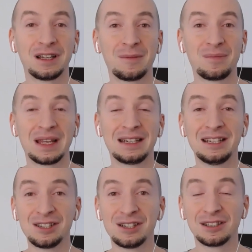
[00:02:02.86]
um,
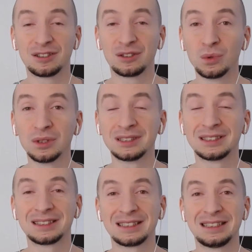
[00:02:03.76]
additional
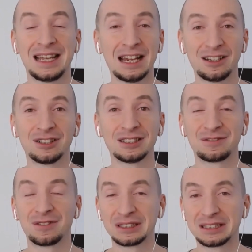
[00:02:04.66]
tools and
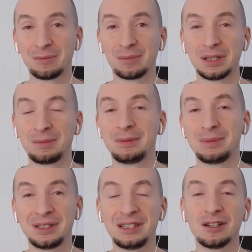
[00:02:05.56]
add-ons, for example, a
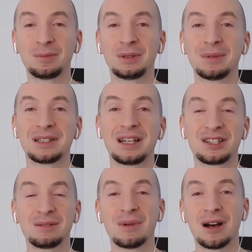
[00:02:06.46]
PPC
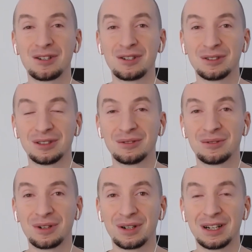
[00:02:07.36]
optimization module
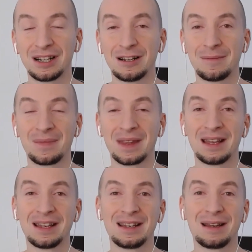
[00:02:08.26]
or um,
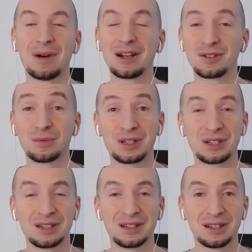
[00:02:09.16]
a module
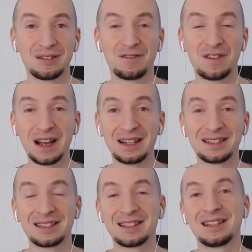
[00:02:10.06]
which
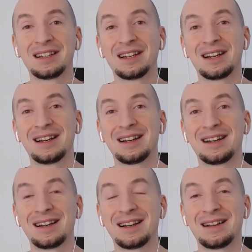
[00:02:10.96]
finds
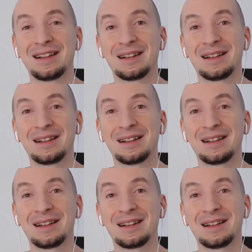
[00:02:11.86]
uh,